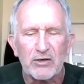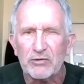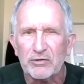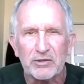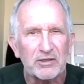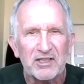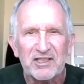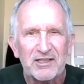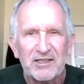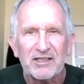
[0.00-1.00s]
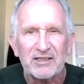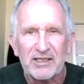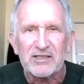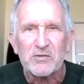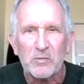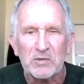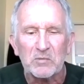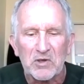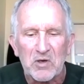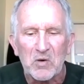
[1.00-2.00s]
owner unless one
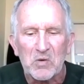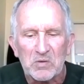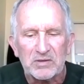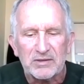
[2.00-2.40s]
were cold.